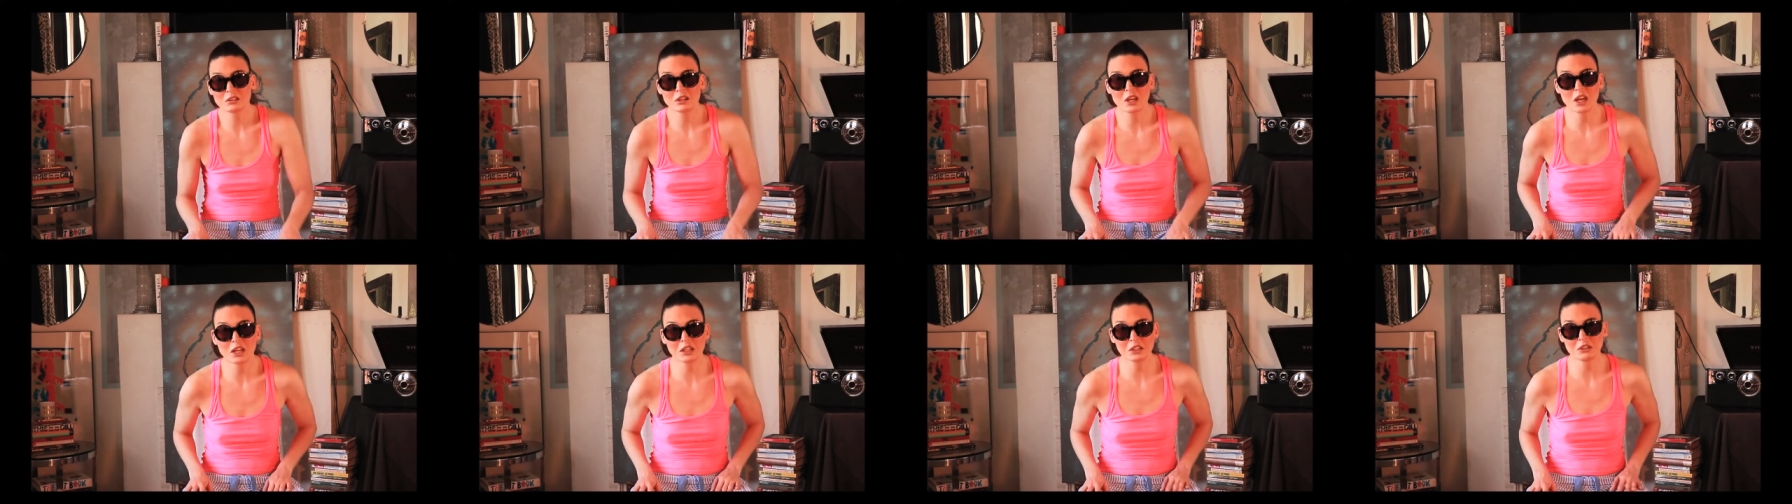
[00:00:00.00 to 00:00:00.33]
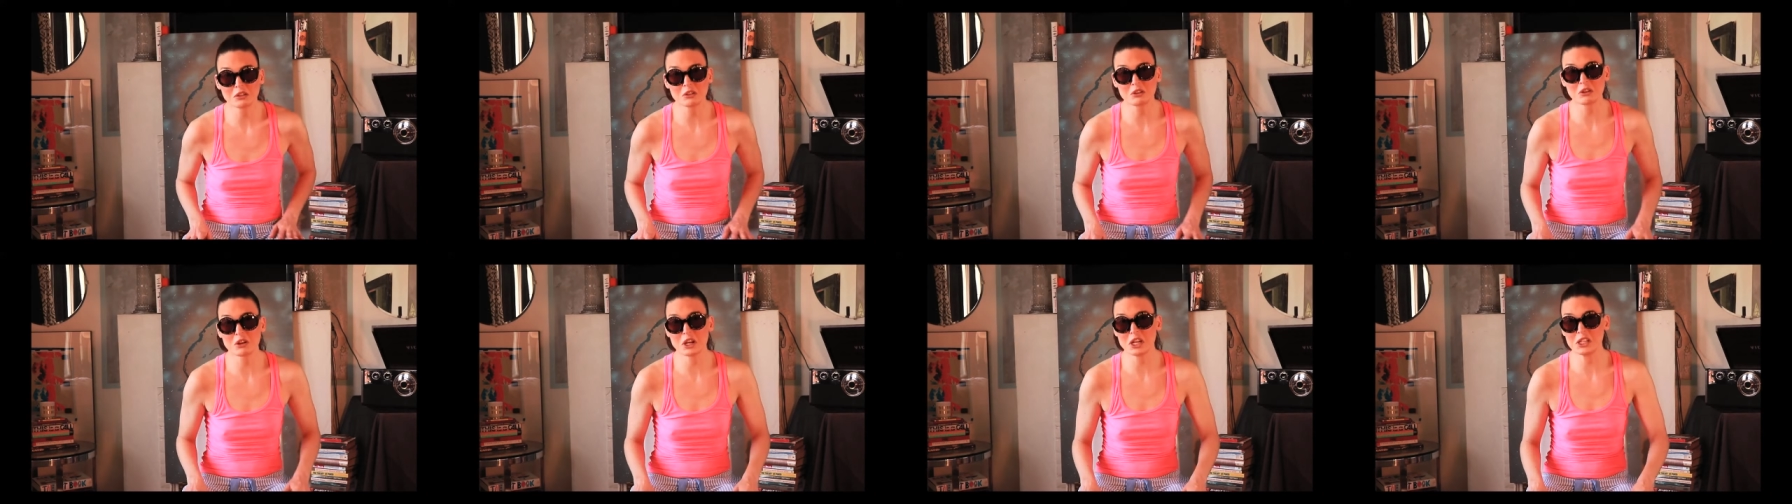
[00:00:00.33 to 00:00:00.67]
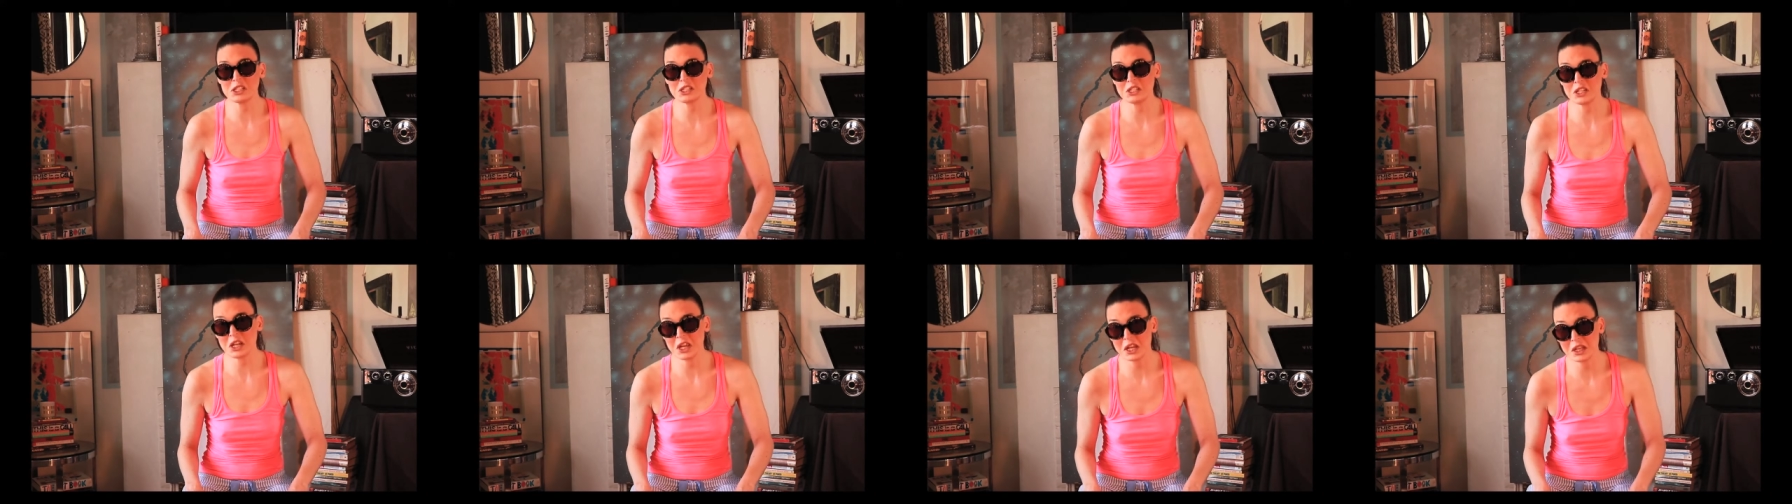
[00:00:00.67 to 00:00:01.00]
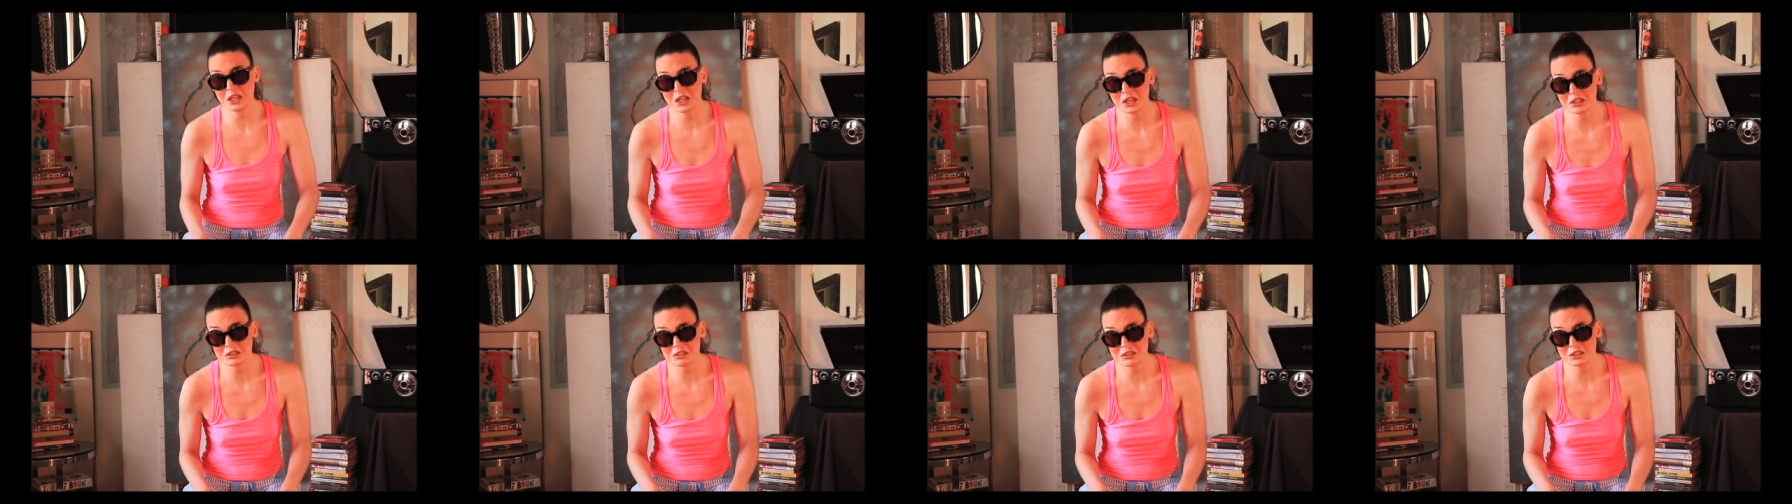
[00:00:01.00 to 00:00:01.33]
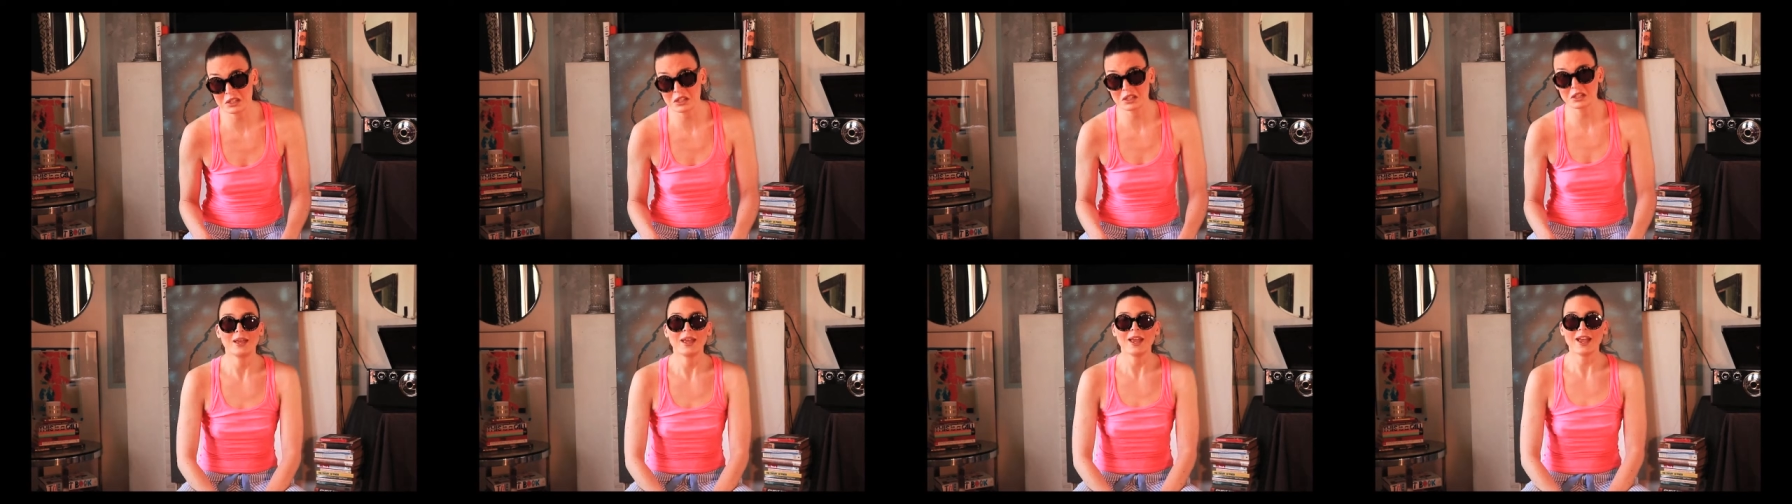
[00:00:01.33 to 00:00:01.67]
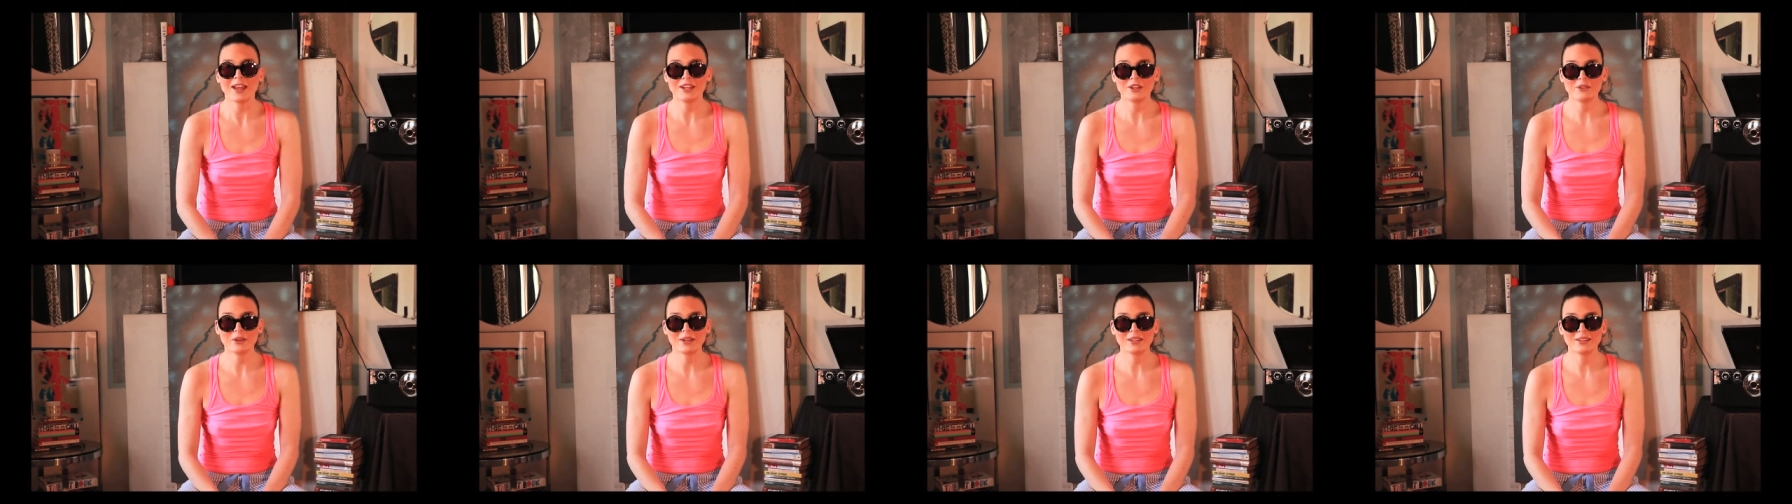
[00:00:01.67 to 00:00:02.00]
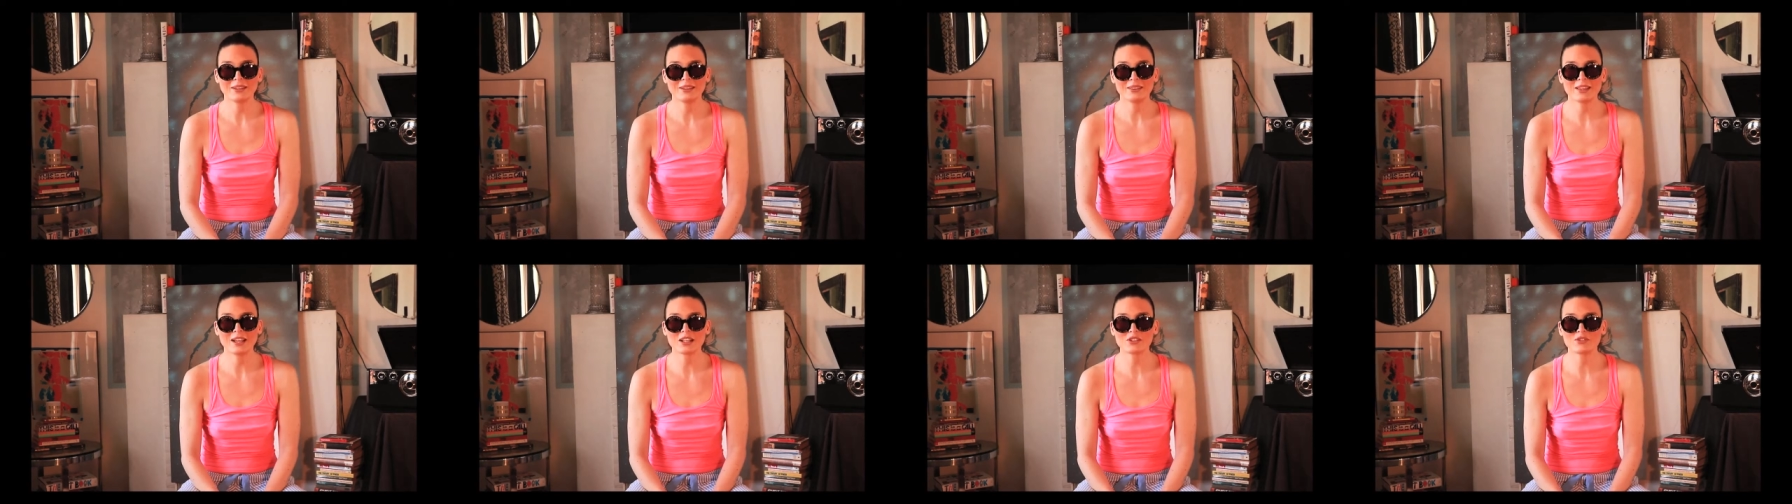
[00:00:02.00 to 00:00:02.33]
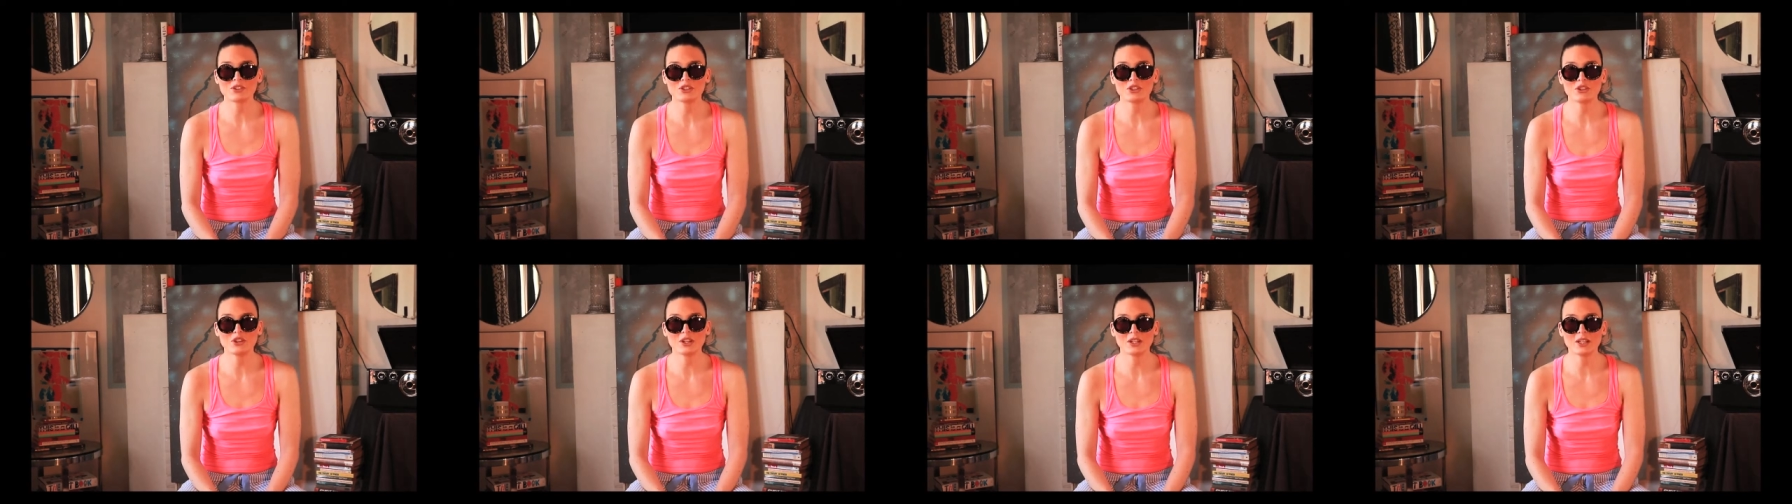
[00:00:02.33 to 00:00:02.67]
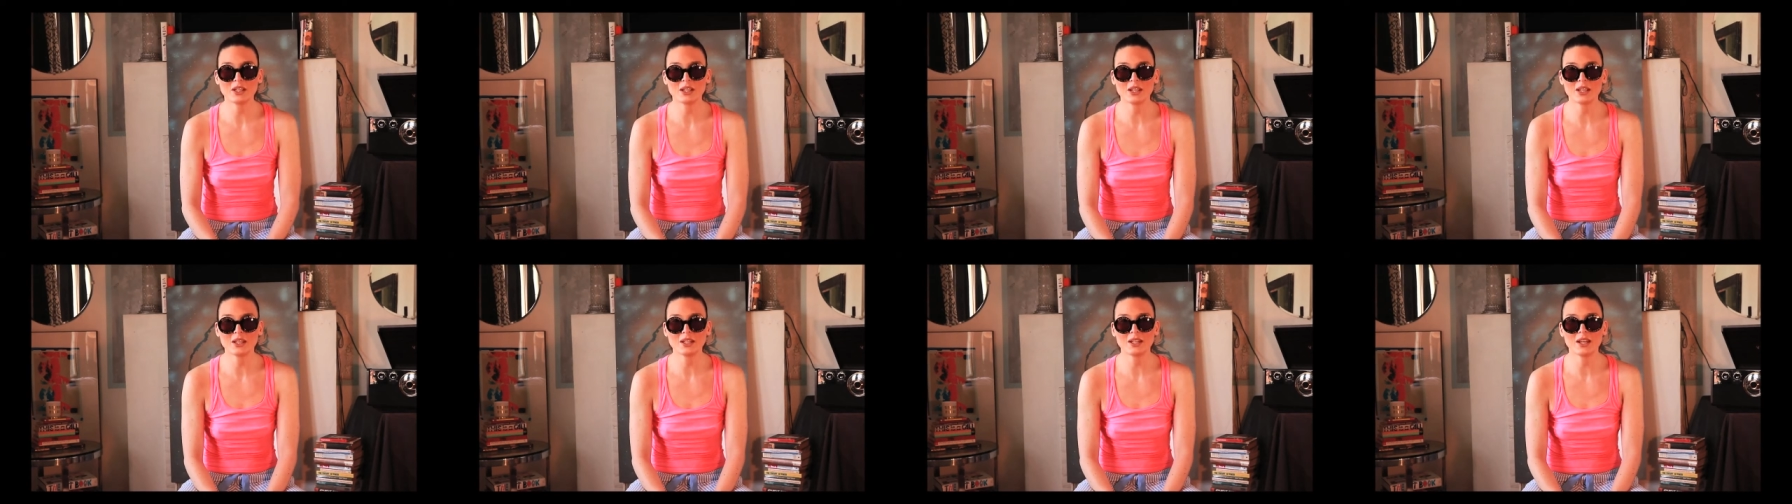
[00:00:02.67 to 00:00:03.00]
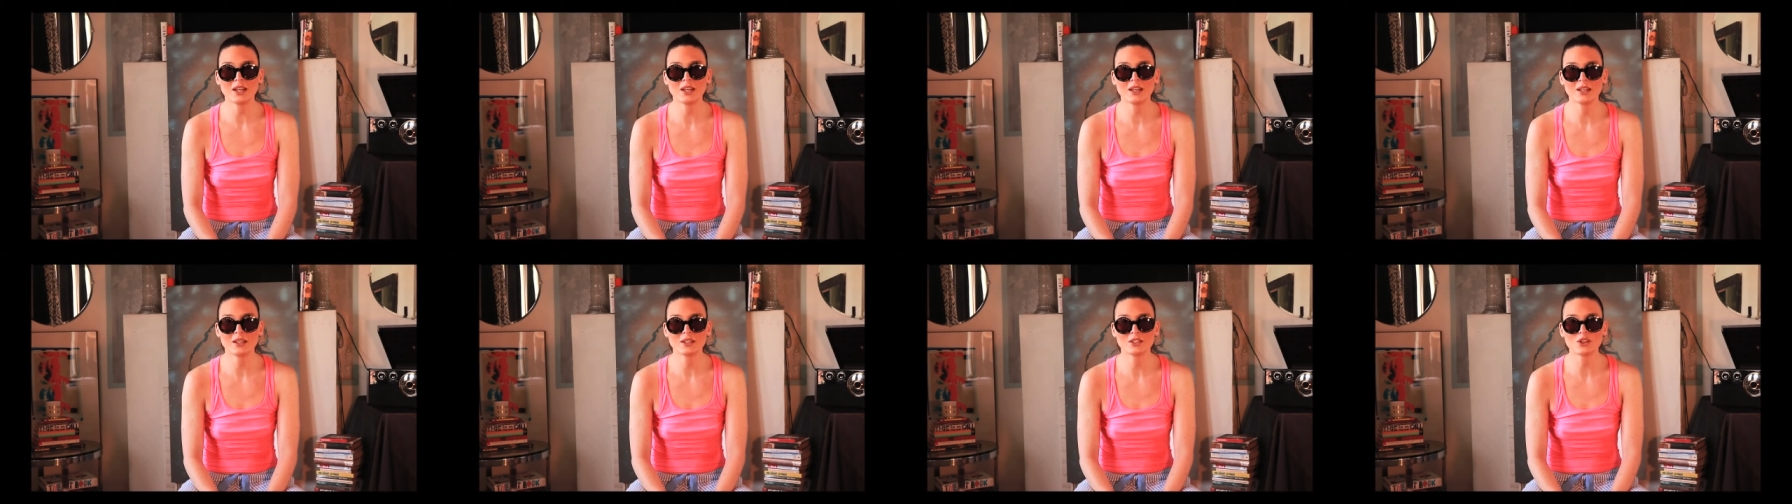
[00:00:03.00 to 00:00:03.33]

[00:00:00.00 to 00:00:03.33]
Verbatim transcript: I had a little crazy night last night. Anyway, thanks for tuning in.